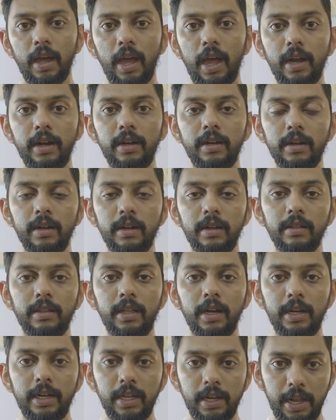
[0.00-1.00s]
and
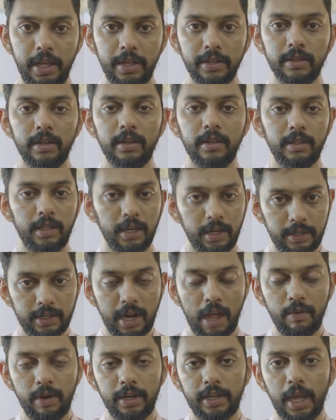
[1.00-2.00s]
the delay, the
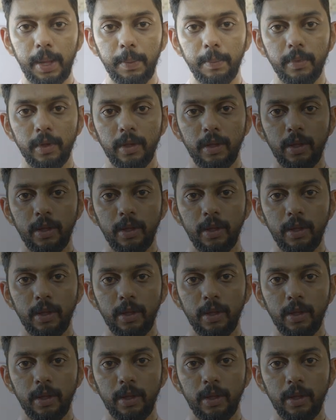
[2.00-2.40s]
travel time.